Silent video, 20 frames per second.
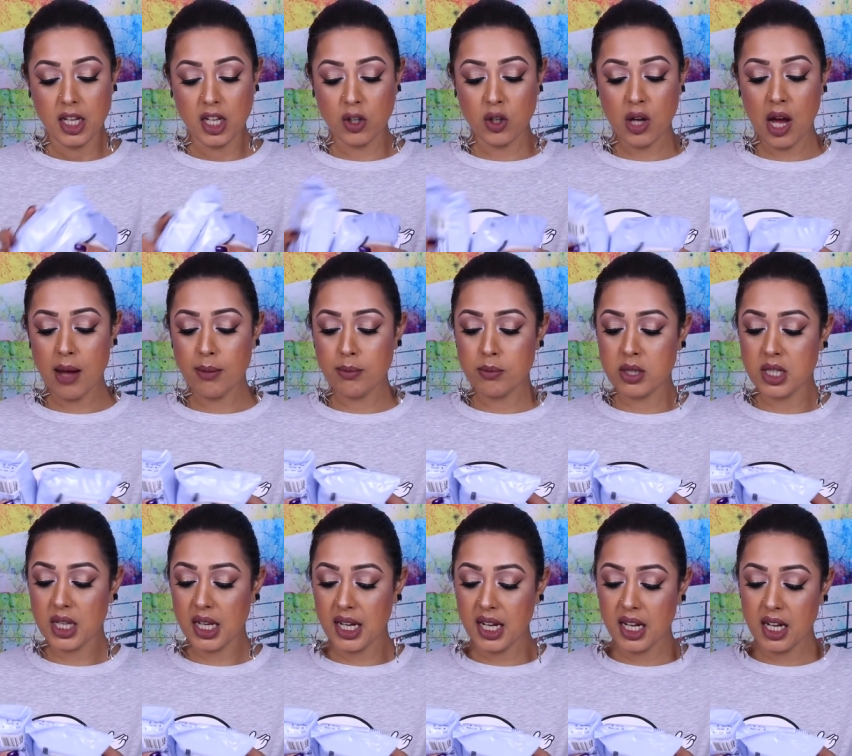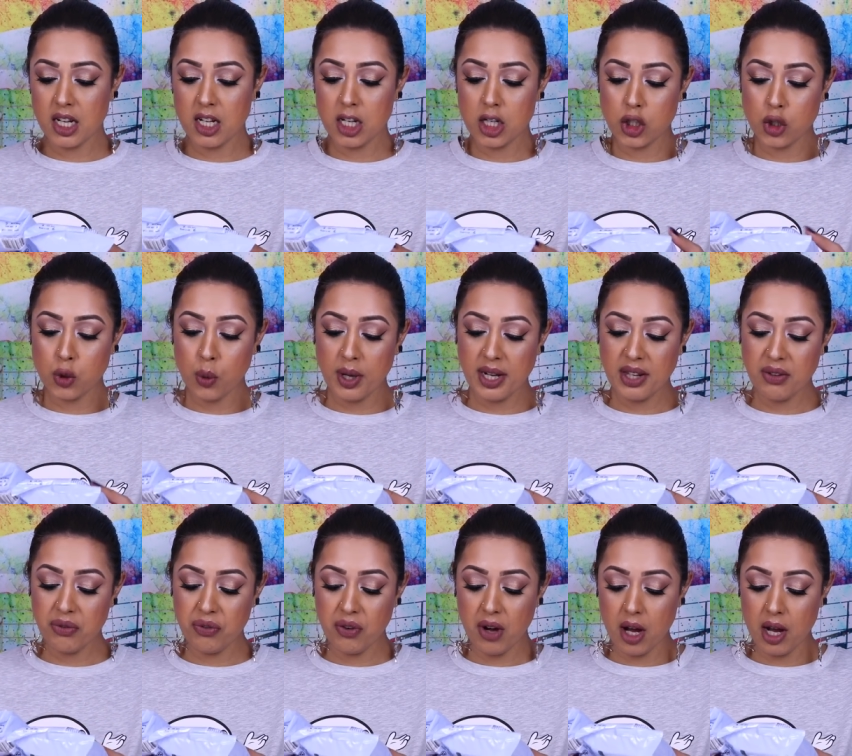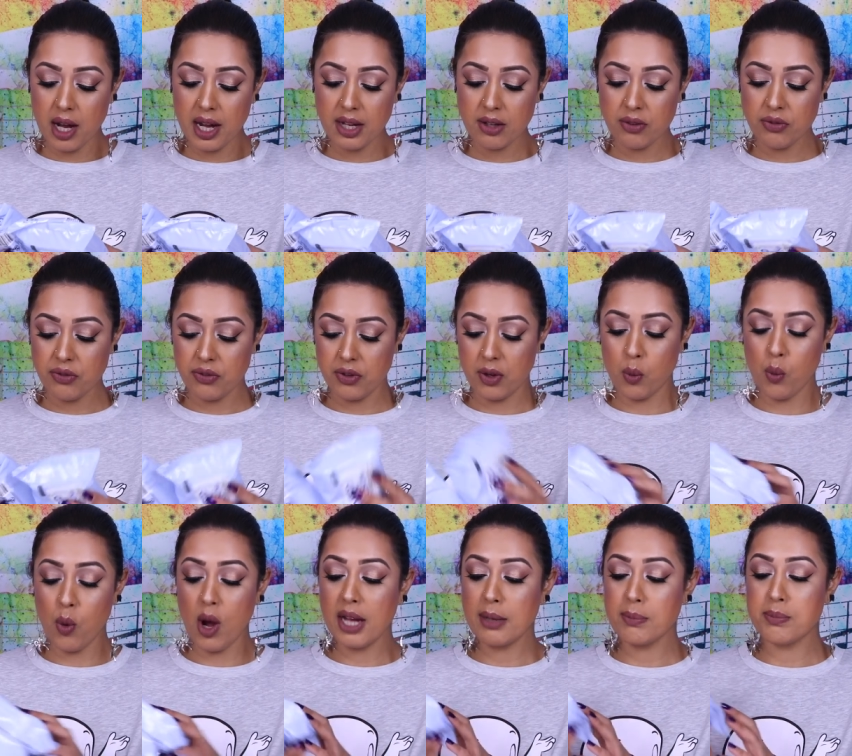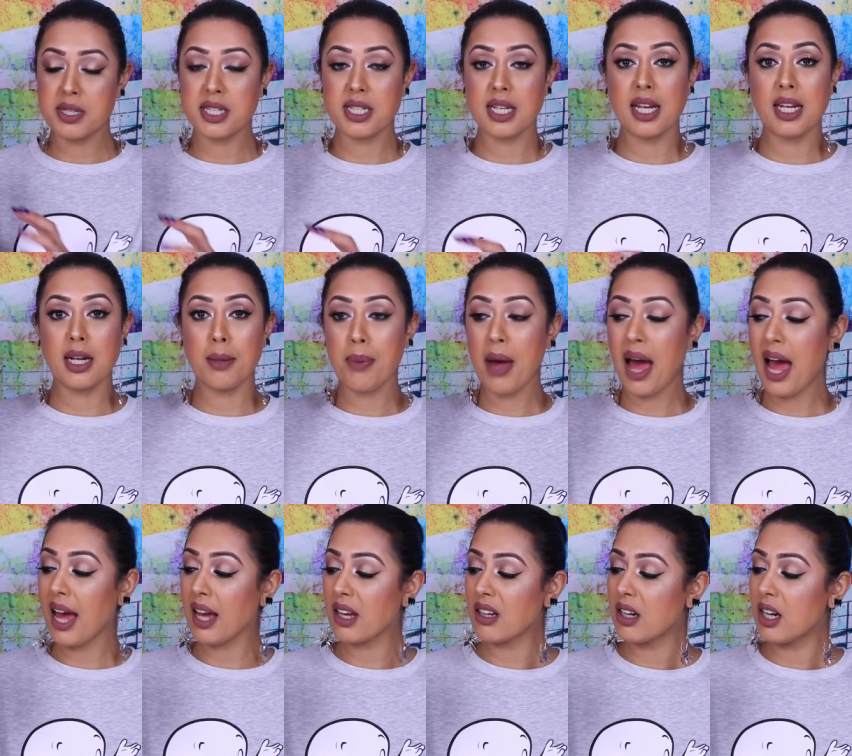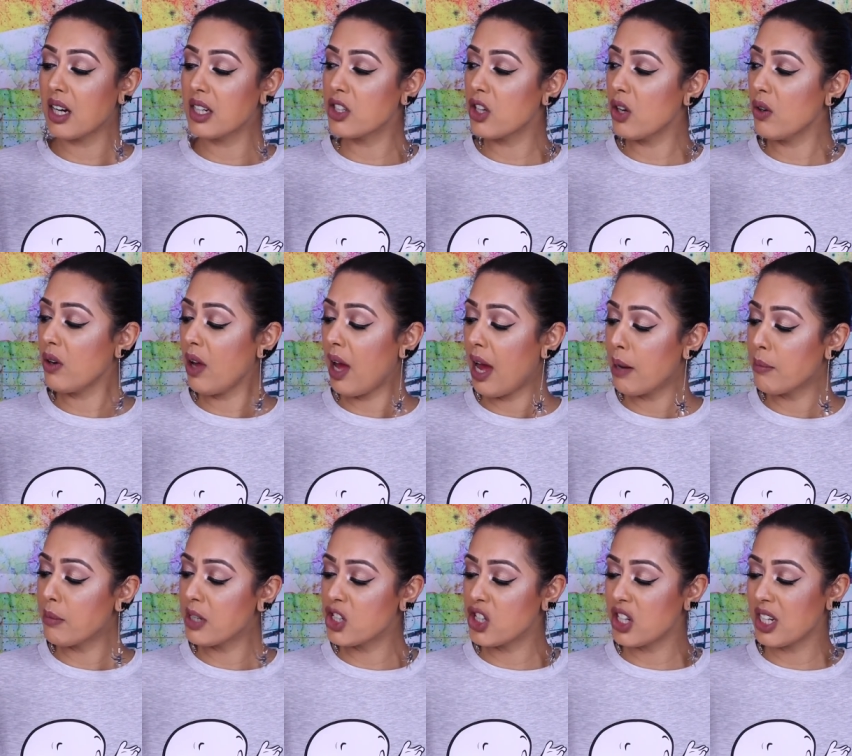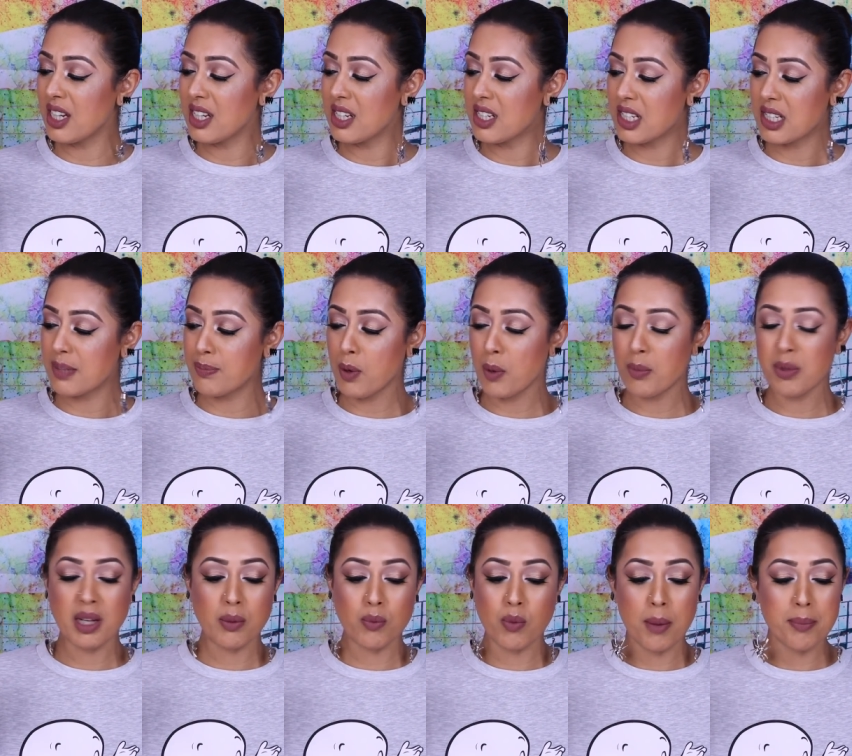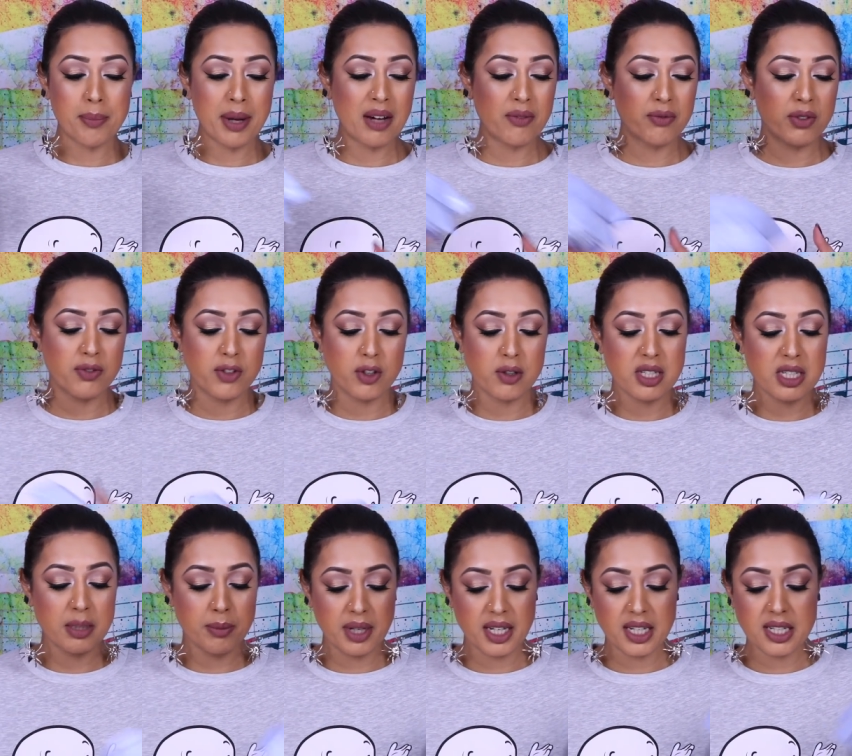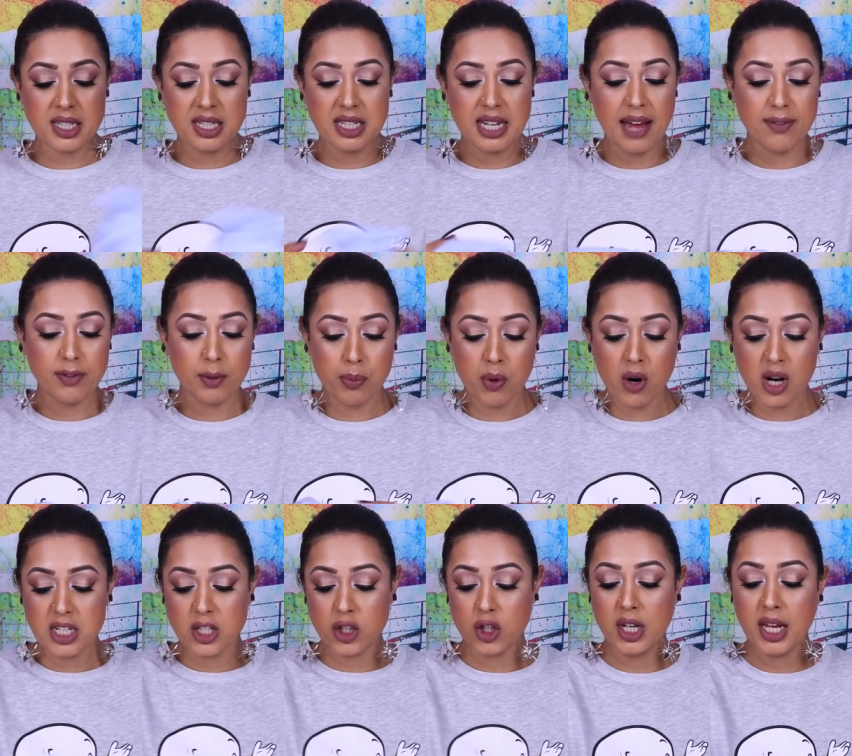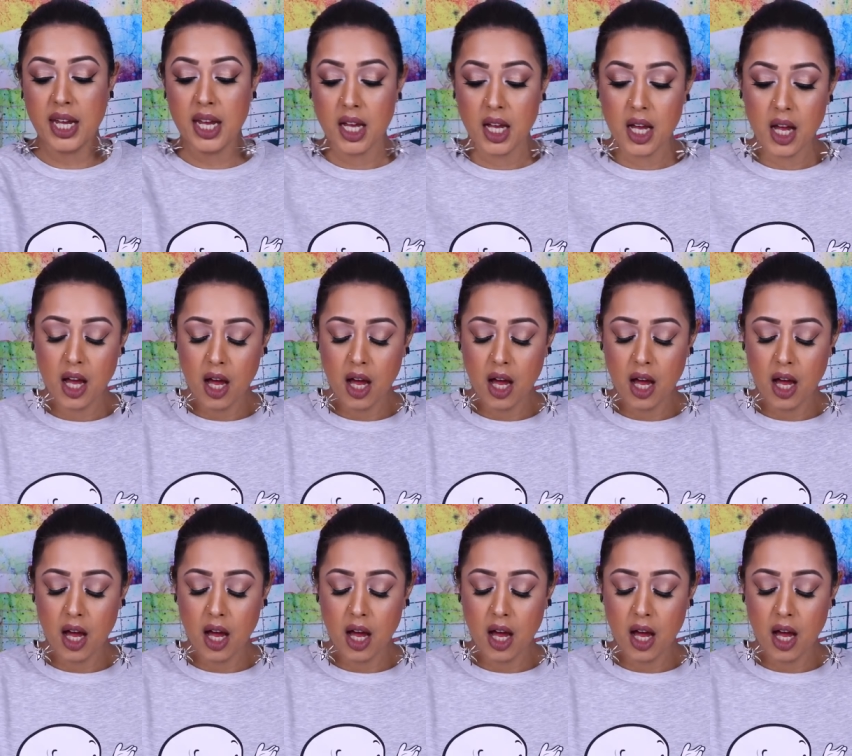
it comes in 25 wipes in a pack. I don't know how much it is, probably £1.50 or something. It doesn't have the price on it.